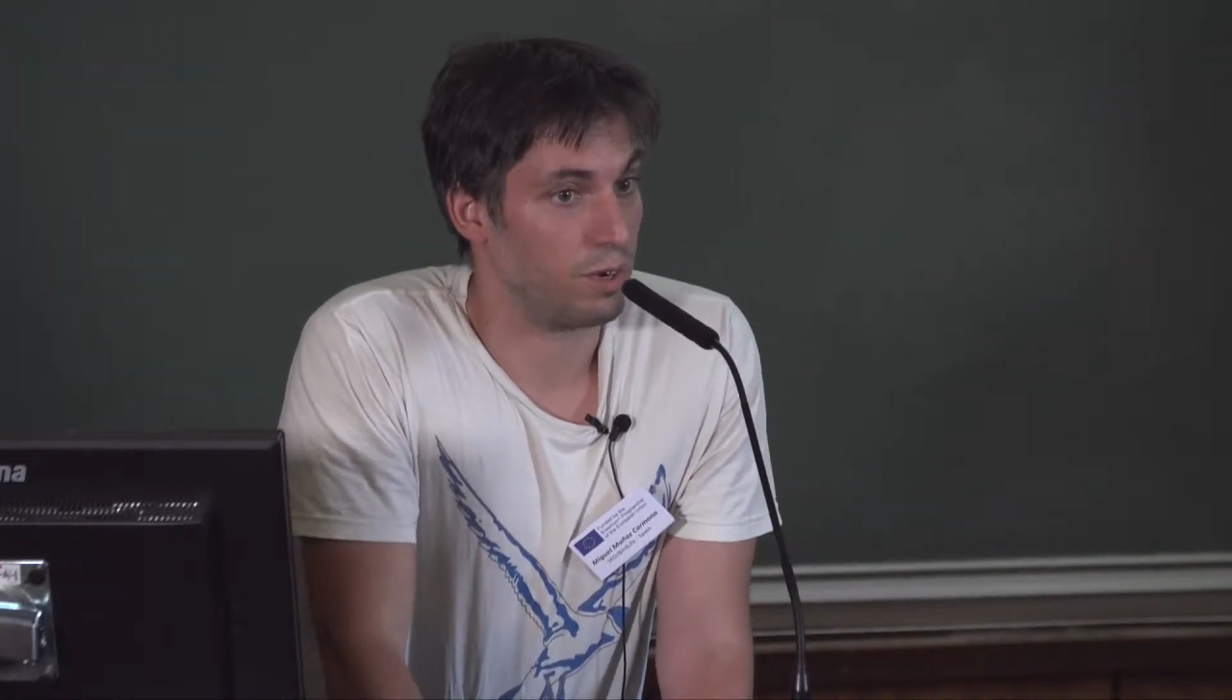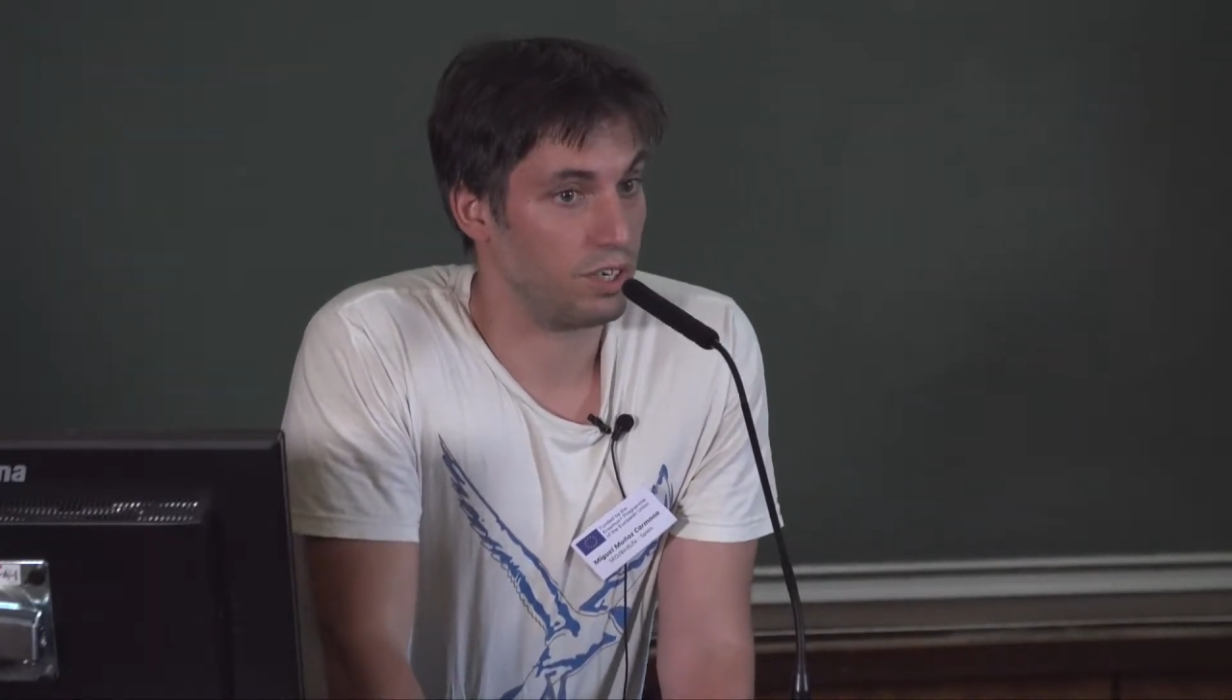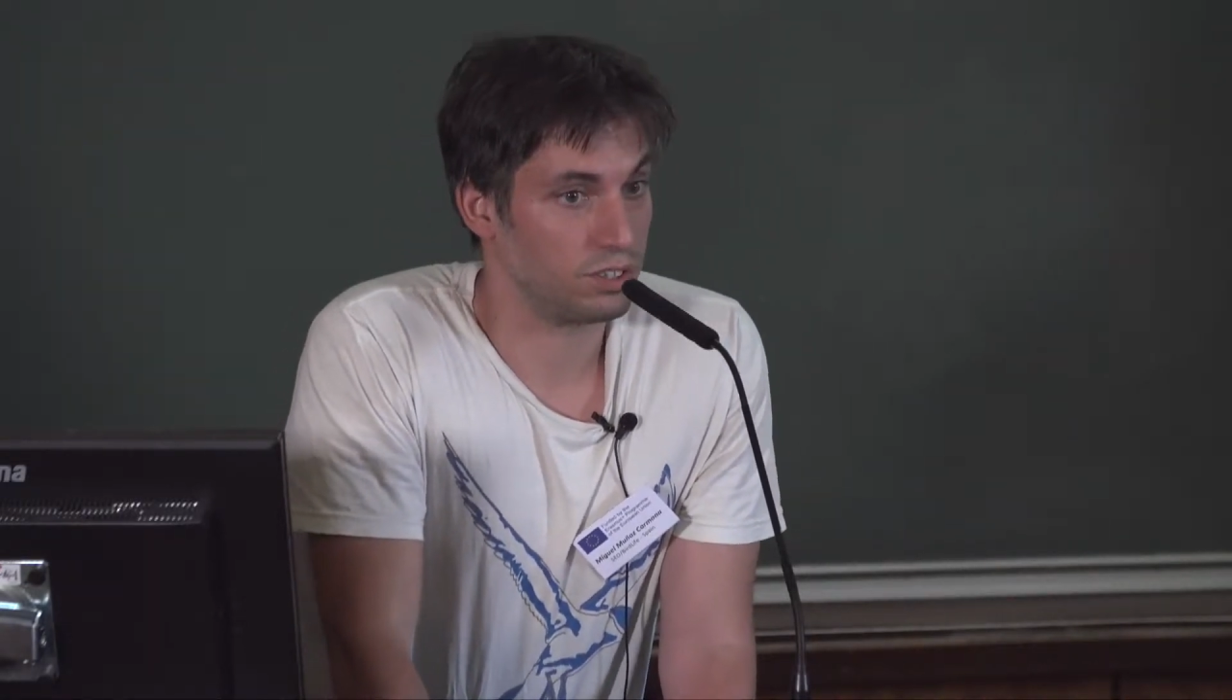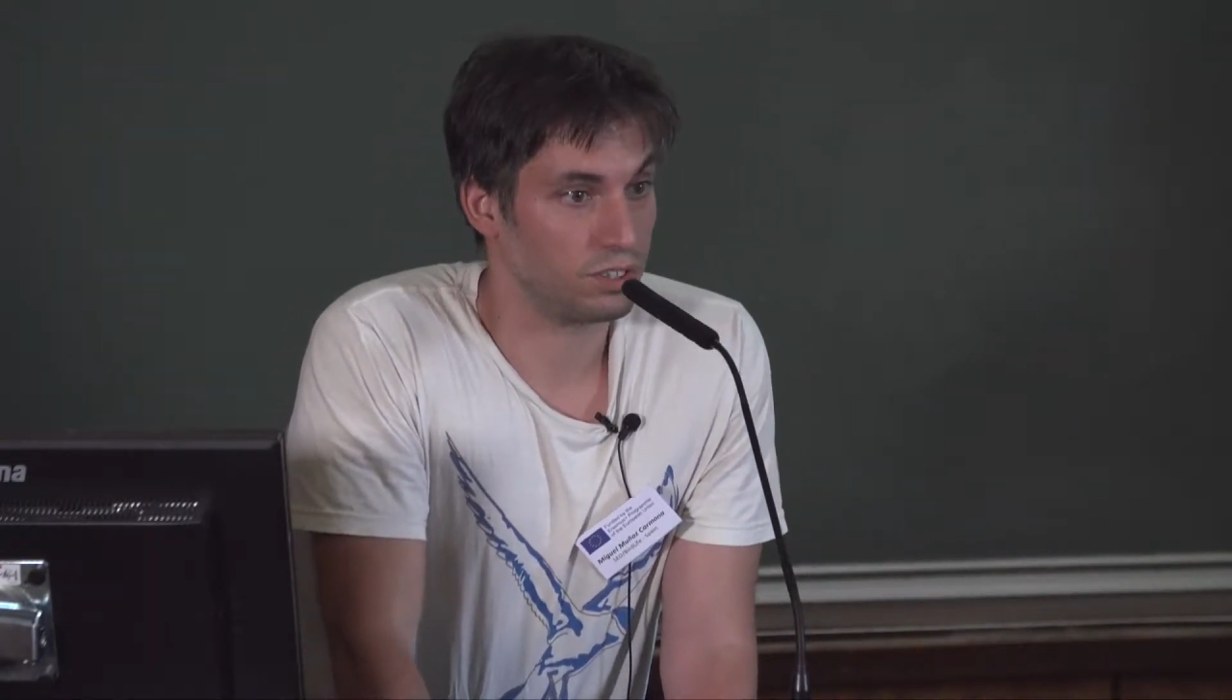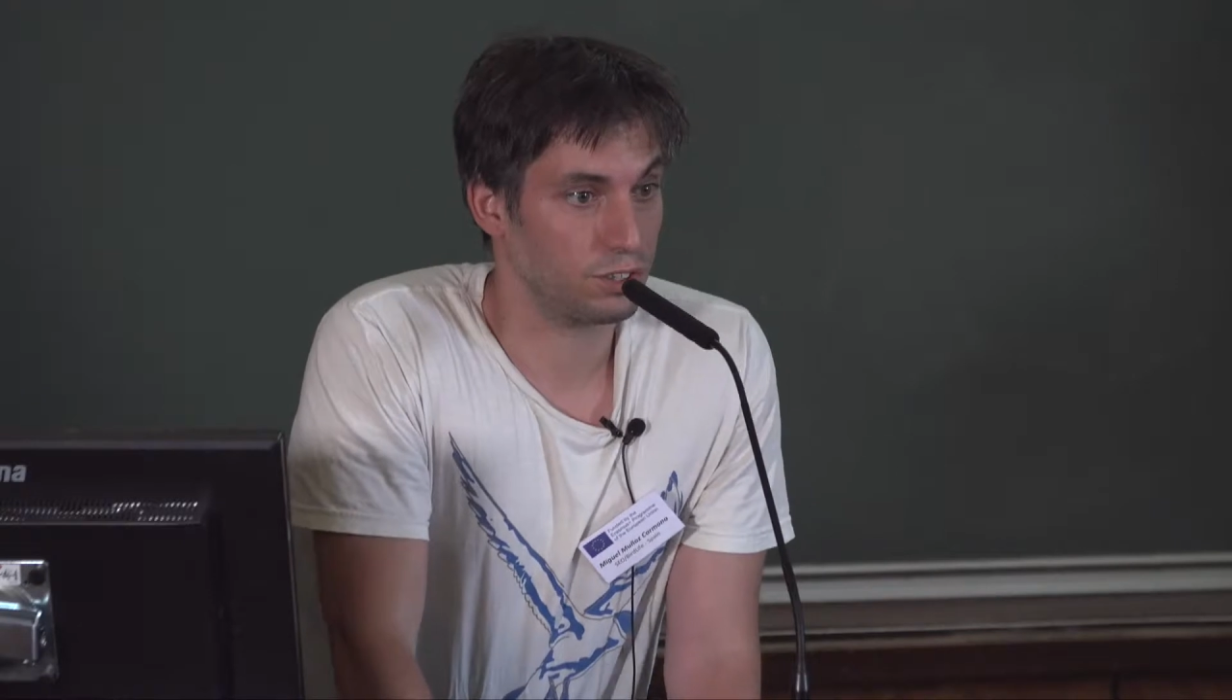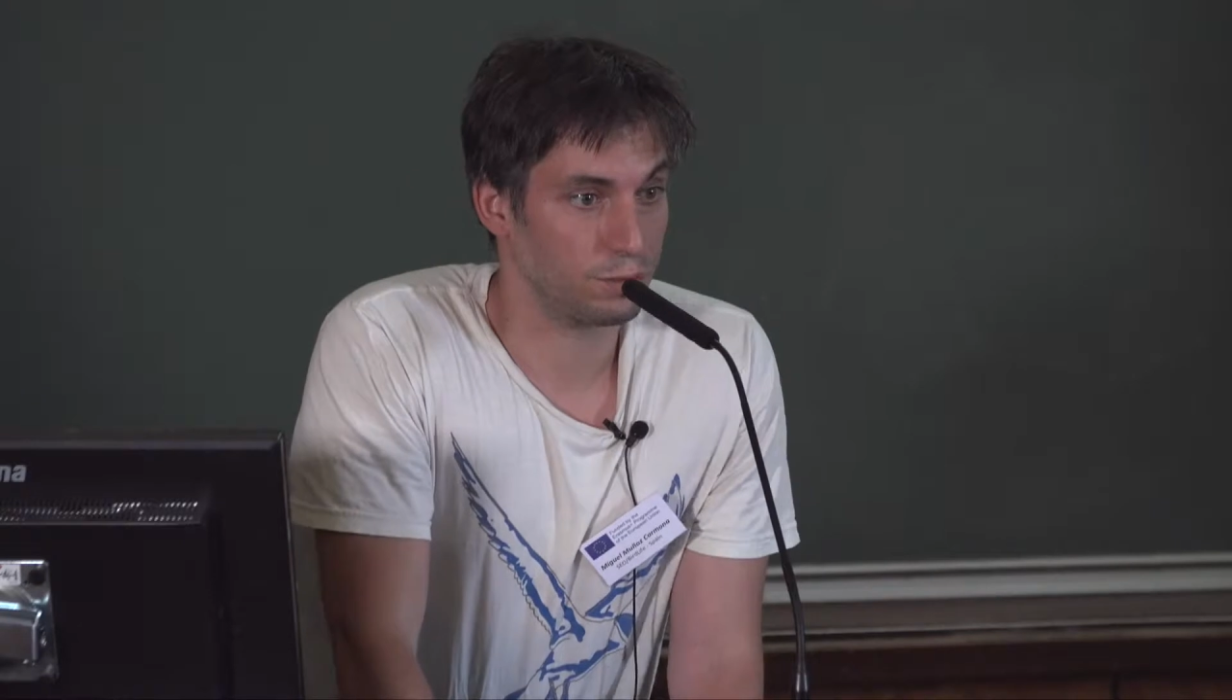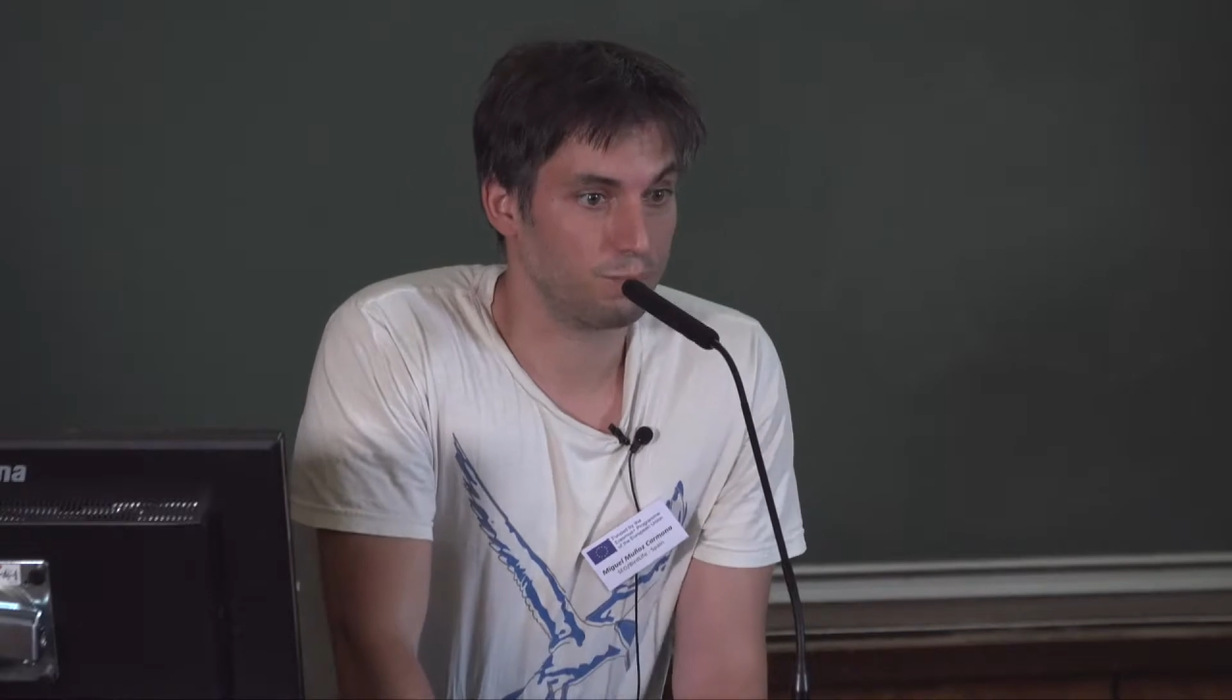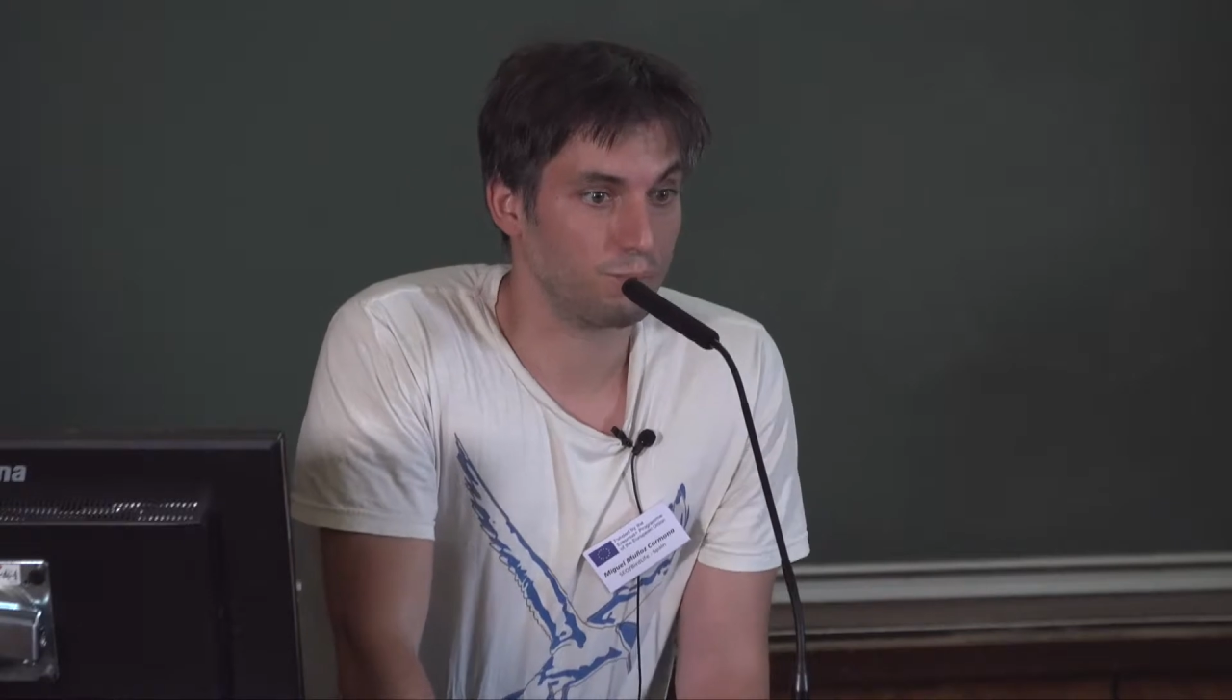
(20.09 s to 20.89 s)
Birds.